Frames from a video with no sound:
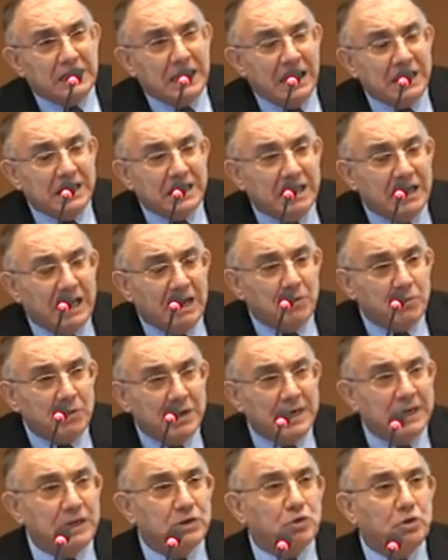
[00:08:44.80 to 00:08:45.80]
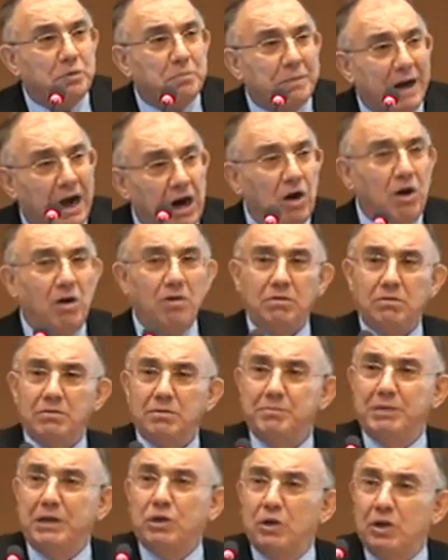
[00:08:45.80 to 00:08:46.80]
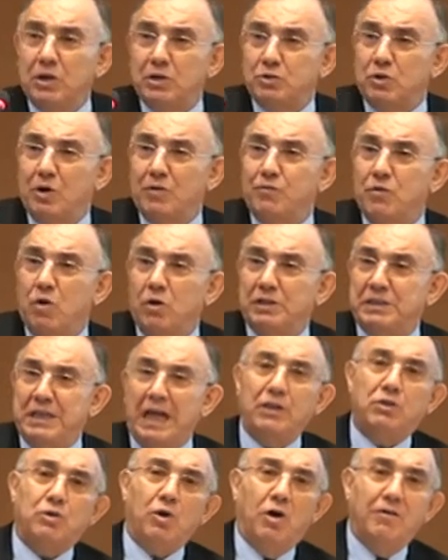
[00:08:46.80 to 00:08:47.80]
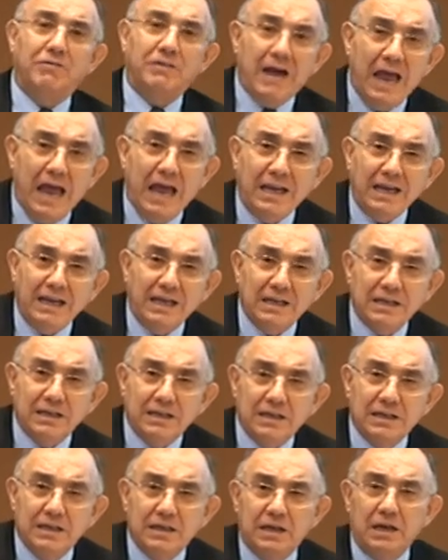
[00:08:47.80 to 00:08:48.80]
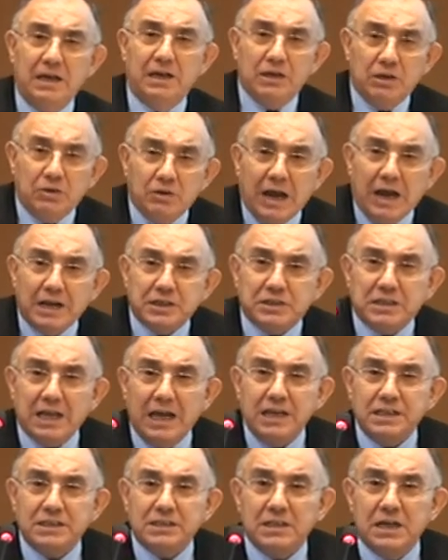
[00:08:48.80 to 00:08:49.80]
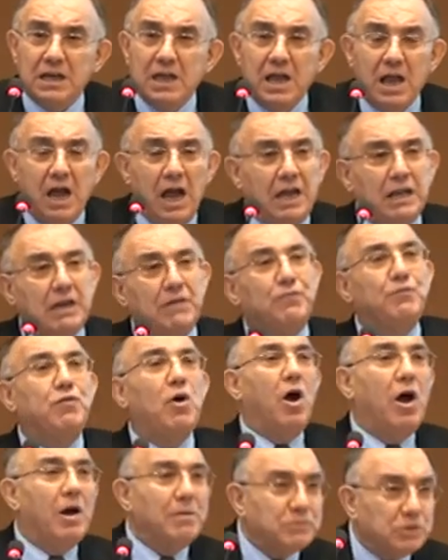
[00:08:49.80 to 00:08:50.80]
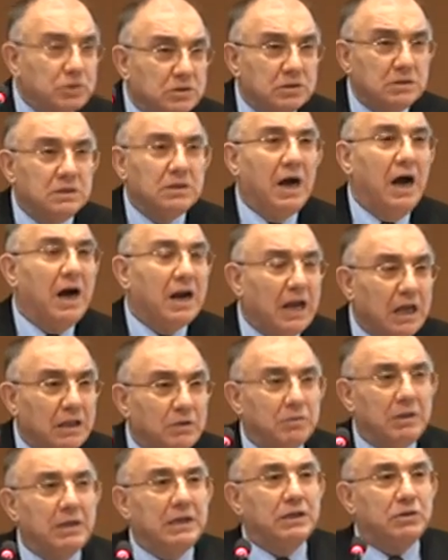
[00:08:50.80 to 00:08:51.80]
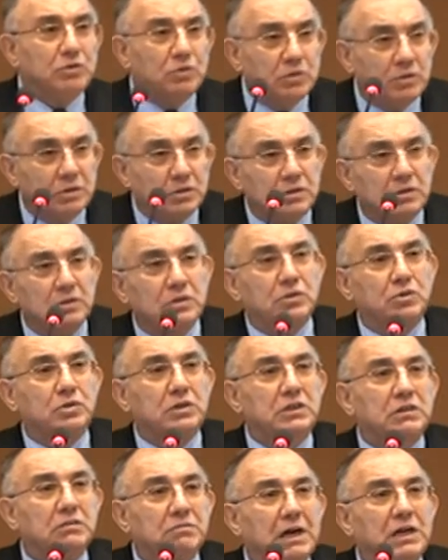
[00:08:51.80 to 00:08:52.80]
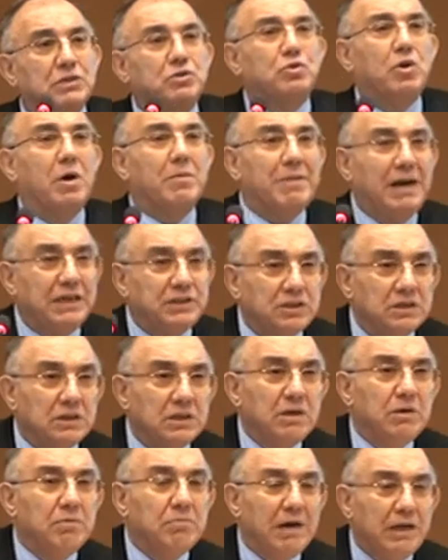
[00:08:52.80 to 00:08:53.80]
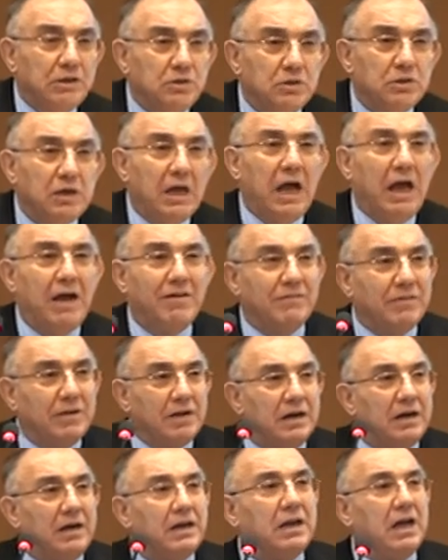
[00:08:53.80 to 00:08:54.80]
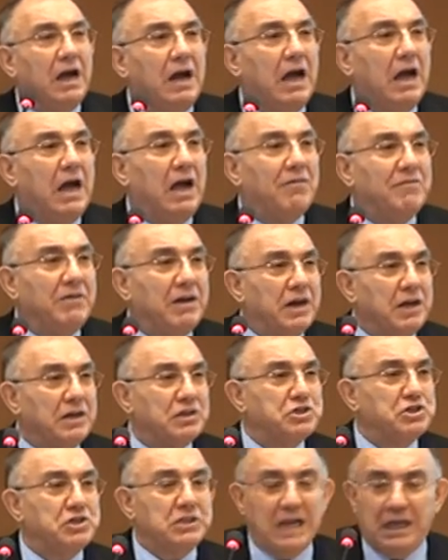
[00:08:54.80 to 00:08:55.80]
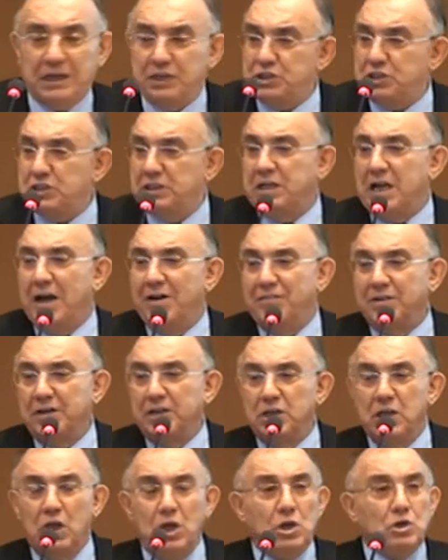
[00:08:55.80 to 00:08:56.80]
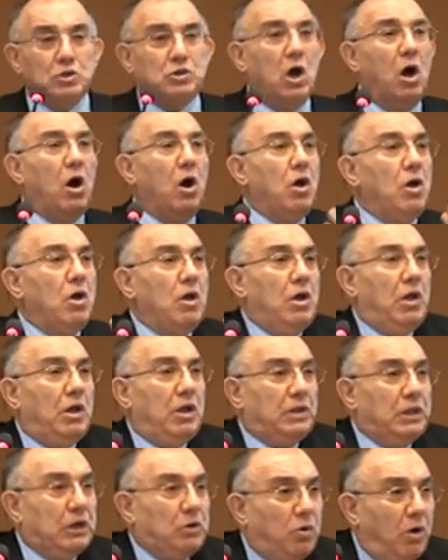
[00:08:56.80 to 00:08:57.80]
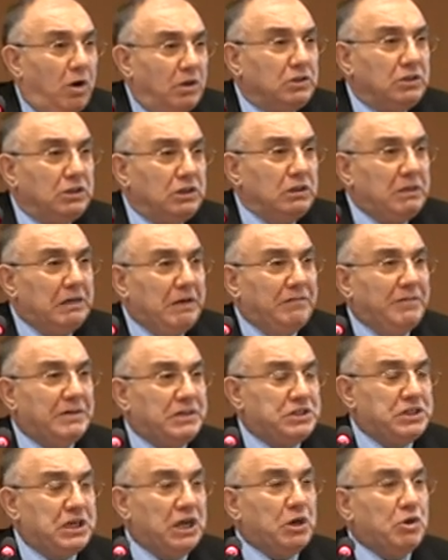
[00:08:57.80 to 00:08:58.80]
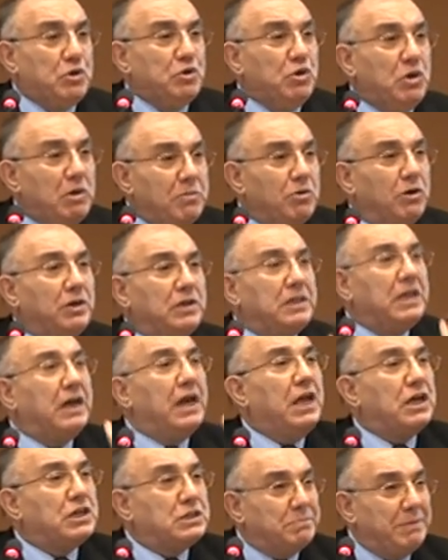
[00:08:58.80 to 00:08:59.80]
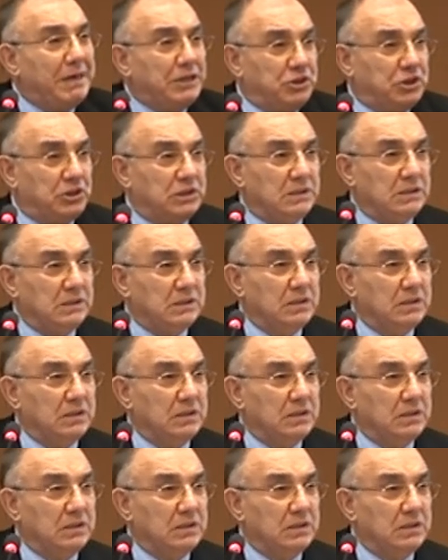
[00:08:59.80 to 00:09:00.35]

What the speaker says: then willing to borrow because of debt overhang in the United States, and the firms are not willing to invest so much when you have a very sluggish recovery. So the quantitative easing, new monetary expansion,